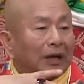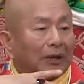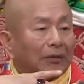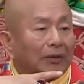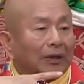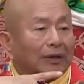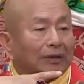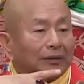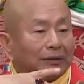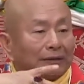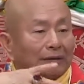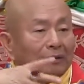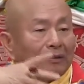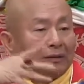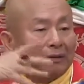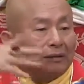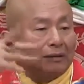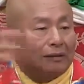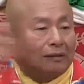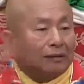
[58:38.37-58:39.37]
person
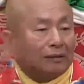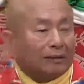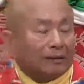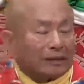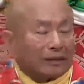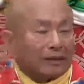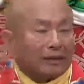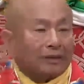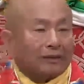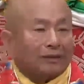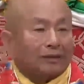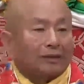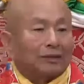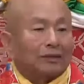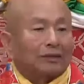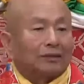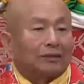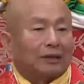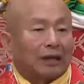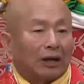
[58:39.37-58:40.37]
didn't want
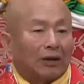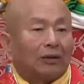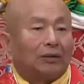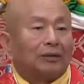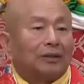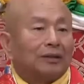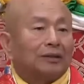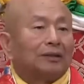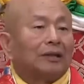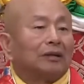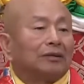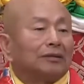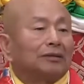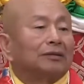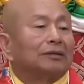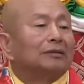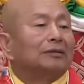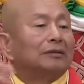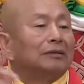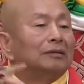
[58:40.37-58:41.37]
to
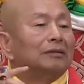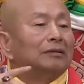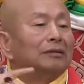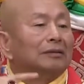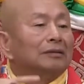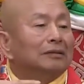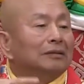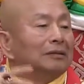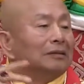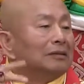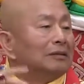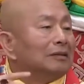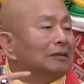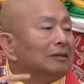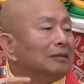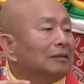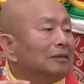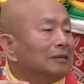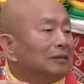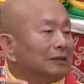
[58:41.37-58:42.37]
say
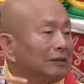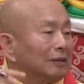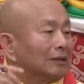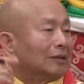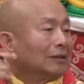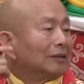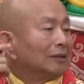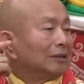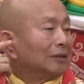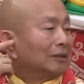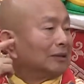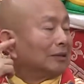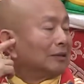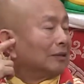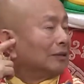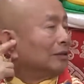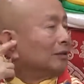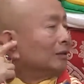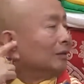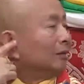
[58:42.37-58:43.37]
his
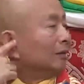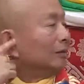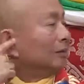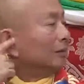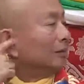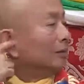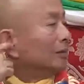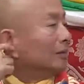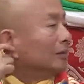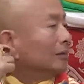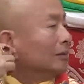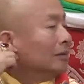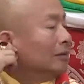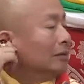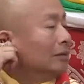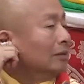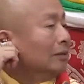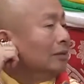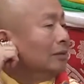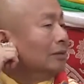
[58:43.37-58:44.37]
name, but
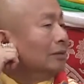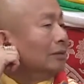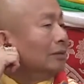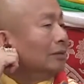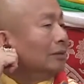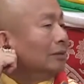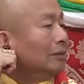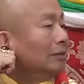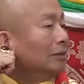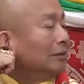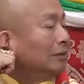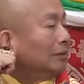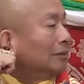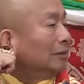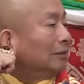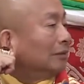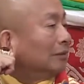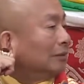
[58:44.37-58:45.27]
he wired